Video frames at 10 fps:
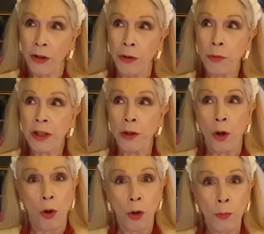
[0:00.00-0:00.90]
you can
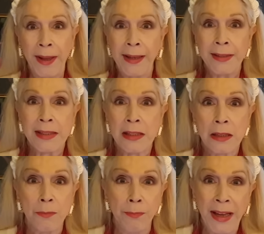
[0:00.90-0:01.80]

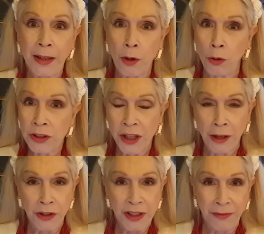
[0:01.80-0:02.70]
always make
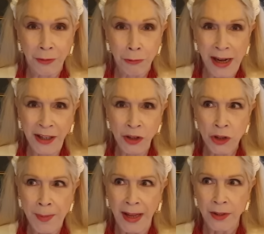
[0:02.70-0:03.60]
alternative
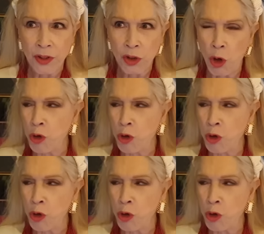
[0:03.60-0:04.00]
arrangements.